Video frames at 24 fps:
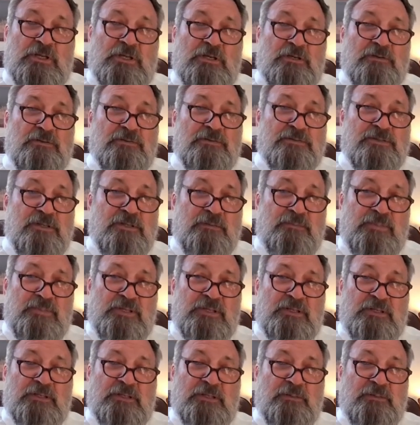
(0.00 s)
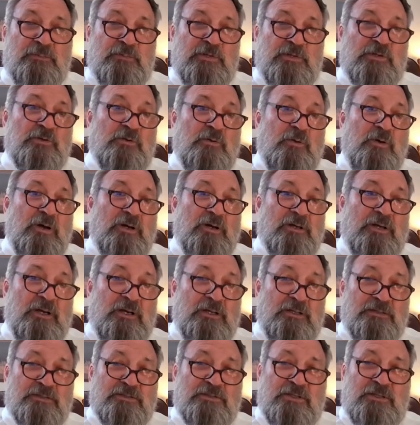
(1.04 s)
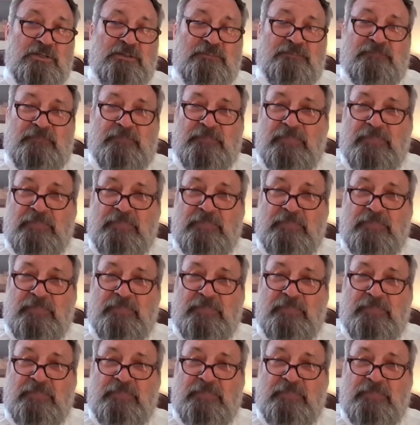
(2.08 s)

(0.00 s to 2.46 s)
years have been in immuno-oncology.